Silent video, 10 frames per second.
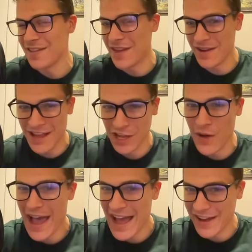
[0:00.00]
that
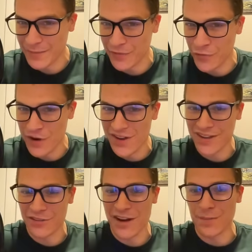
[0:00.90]
Yellow has before he
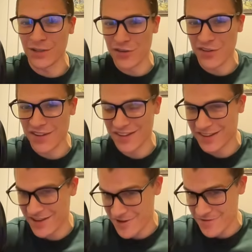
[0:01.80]
just straight up loses,
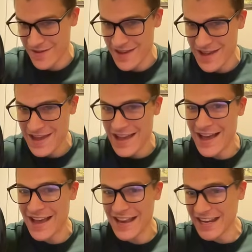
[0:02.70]
so
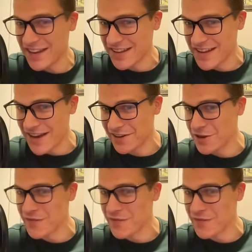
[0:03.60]
he needs this HQ.